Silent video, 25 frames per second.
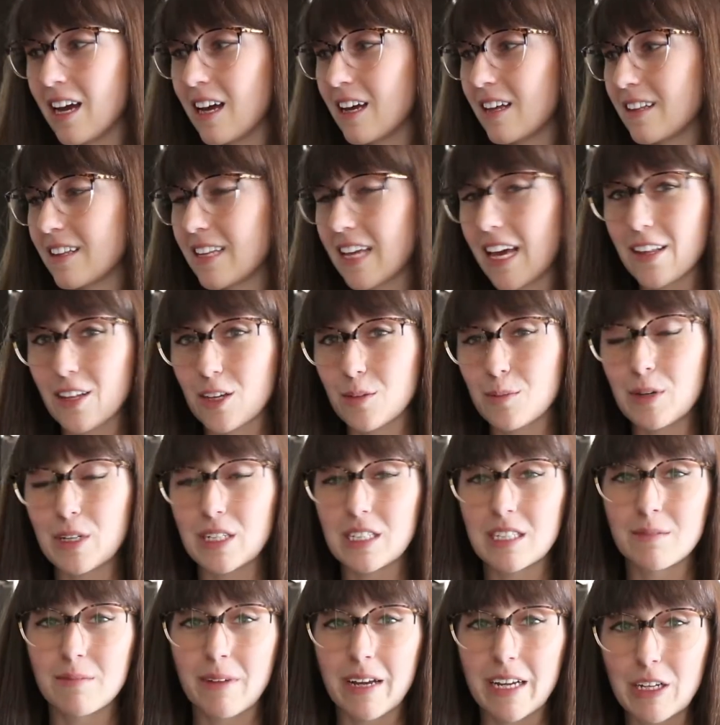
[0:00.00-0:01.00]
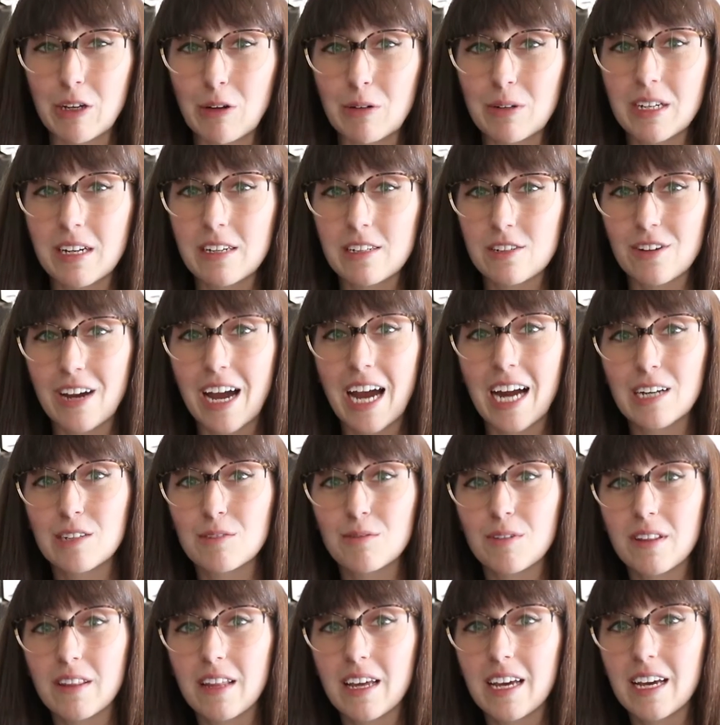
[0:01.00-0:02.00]
and the other person might go and interact
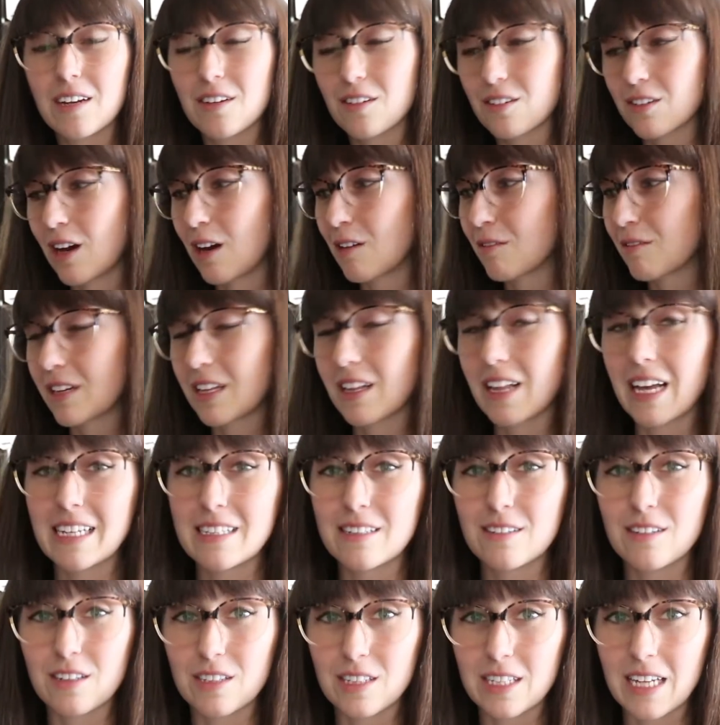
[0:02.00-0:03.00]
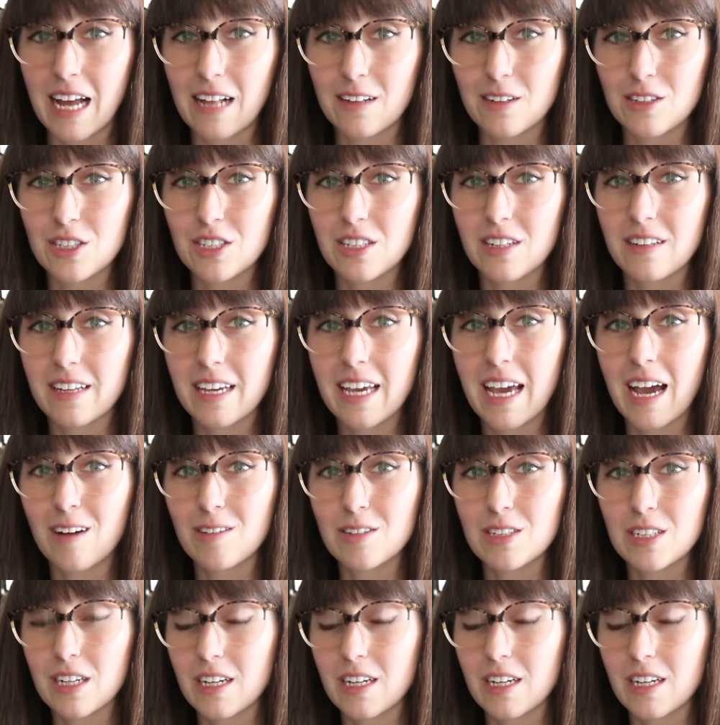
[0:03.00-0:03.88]
with it or not realize that there's an allergen on the counter.